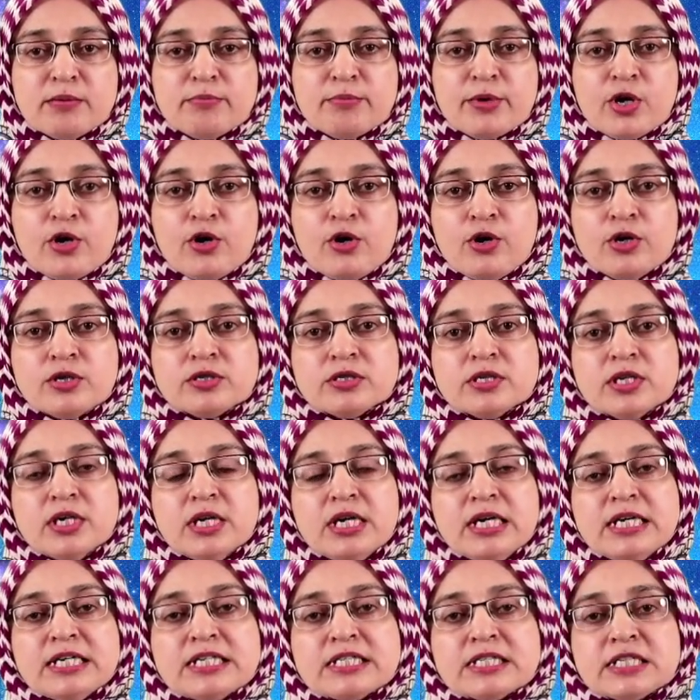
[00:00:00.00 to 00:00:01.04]
because
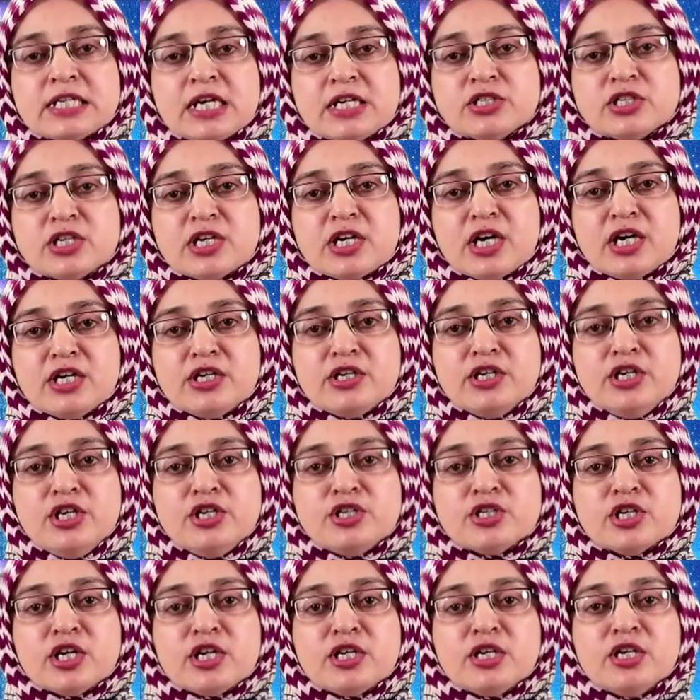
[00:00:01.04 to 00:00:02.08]
such
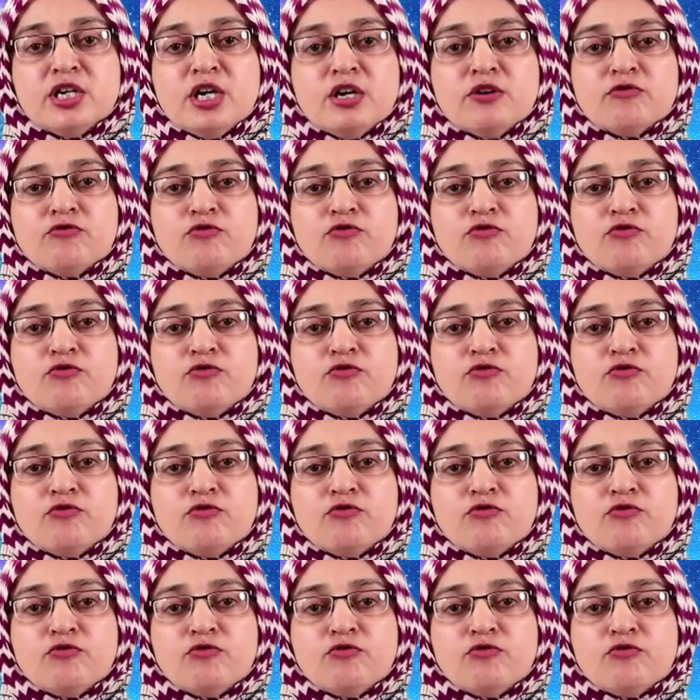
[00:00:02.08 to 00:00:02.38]
condition